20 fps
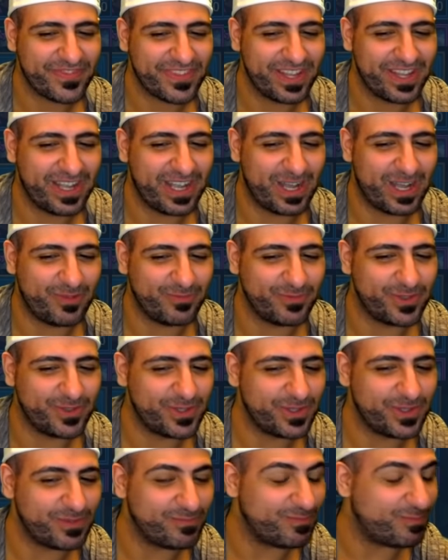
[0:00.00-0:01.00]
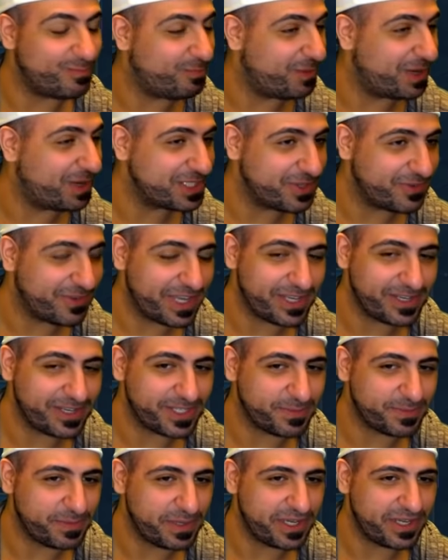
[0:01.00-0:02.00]
Bunch of 8
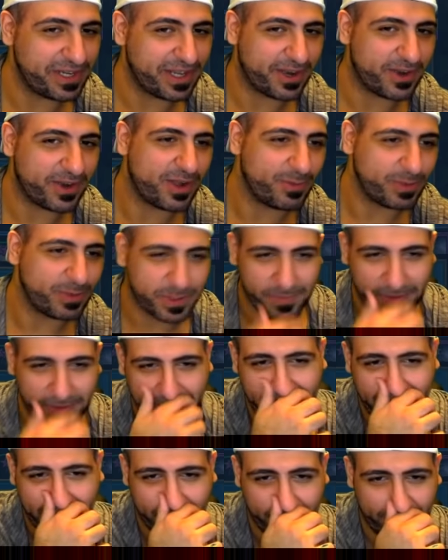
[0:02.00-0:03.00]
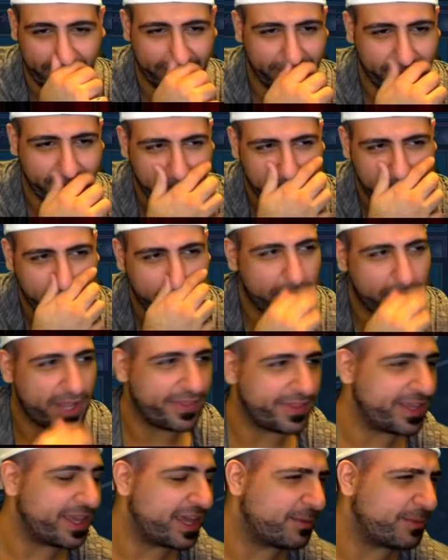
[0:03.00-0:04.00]
speed. I don't know how much speed he had him at. I
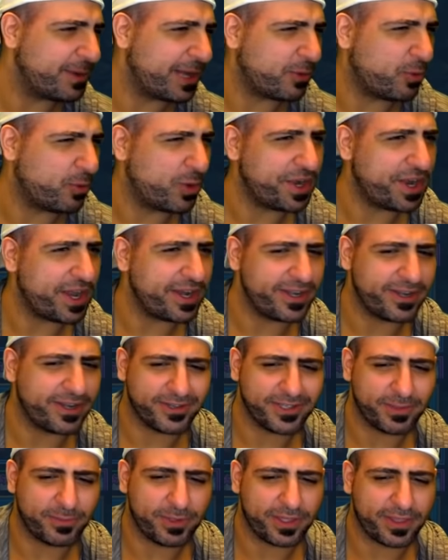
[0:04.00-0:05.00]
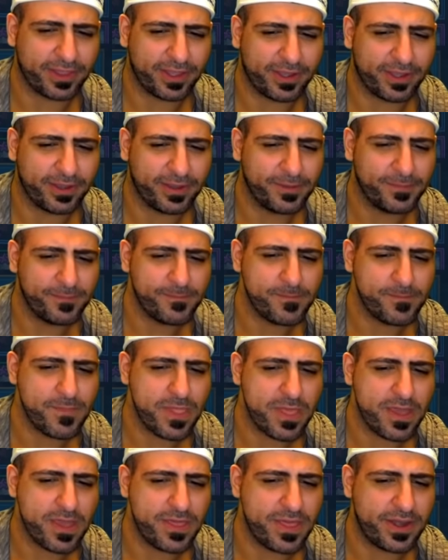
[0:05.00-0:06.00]
think he had him like 190 or something like that.
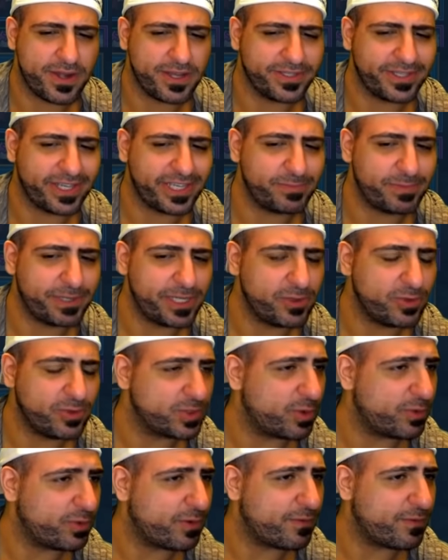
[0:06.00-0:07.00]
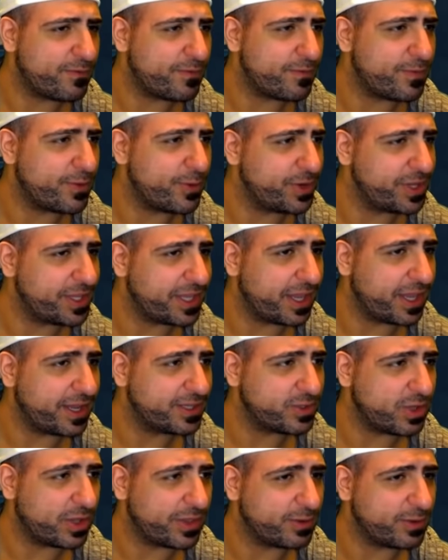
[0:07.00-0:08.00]
And then his HP was over 30K,
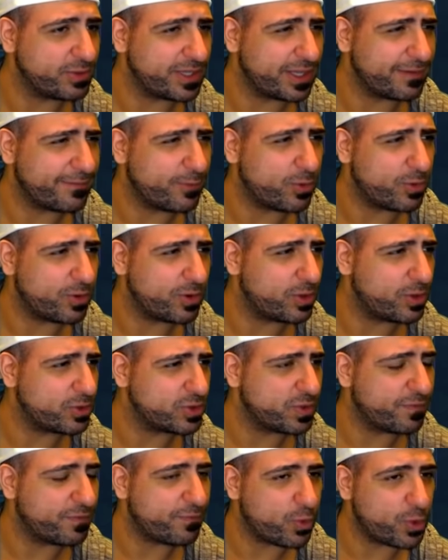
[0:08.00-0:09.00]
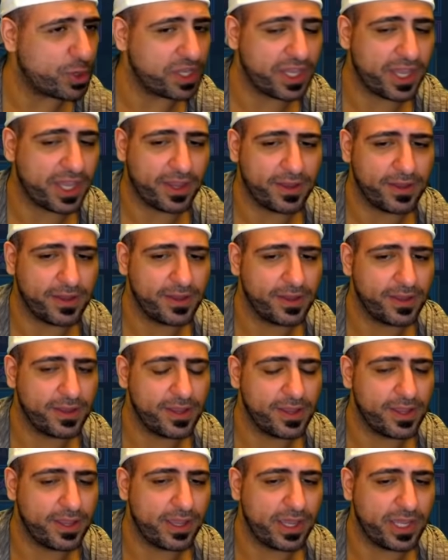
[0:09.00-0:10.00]
so I think it was like close to 40K
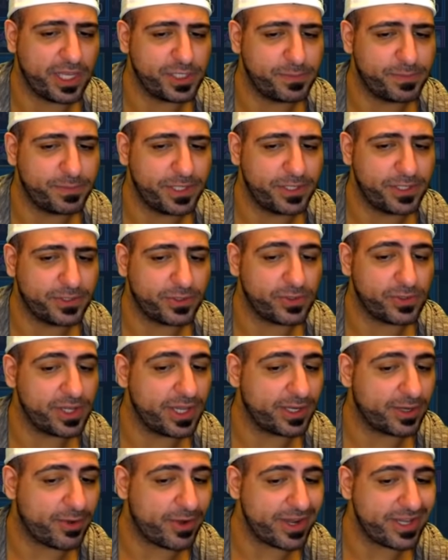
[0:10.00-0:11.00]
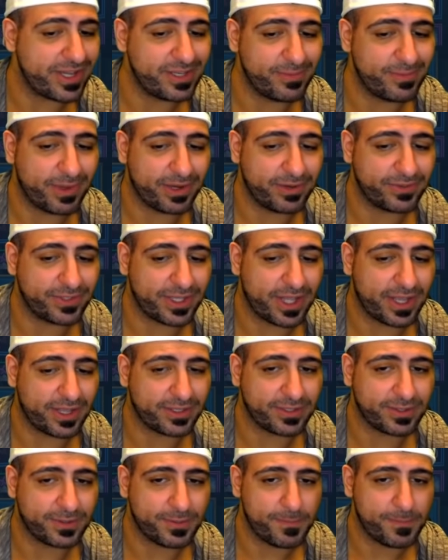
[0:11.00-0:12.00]
HP. So he had crazy amount of
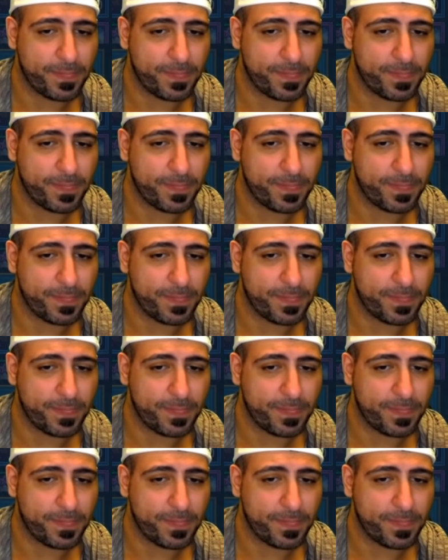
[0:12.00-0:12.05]
stats.